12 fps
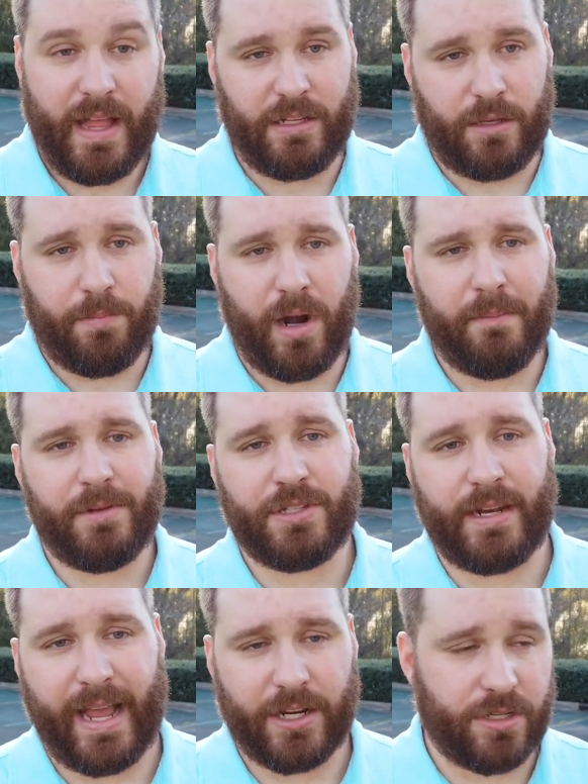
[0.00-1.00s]
That's the
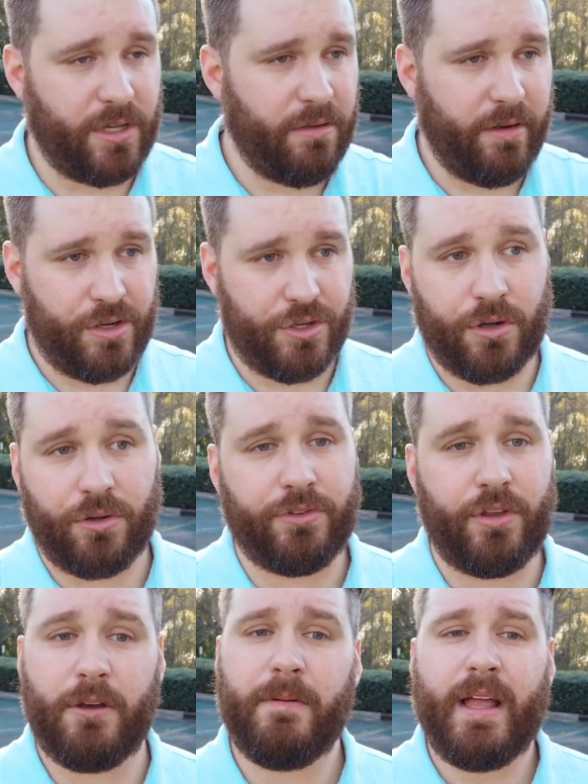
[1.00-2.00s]
promise in Acts two and in Joel
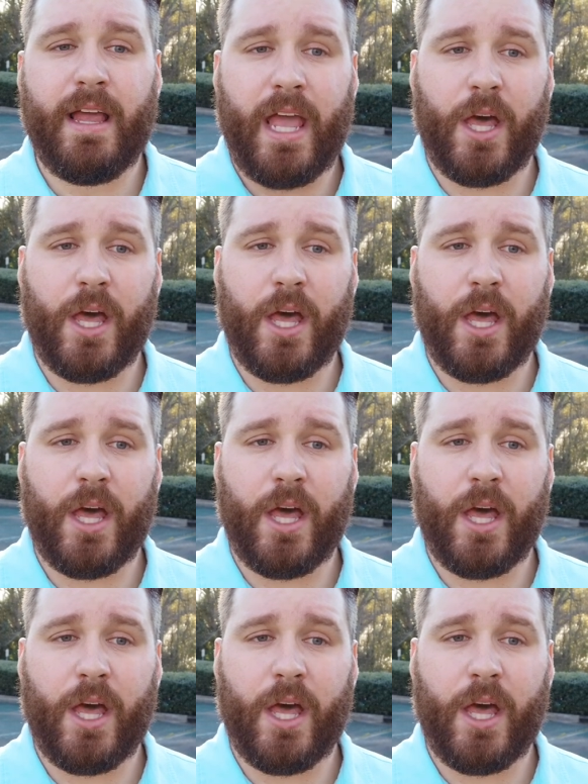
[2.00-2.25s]
two.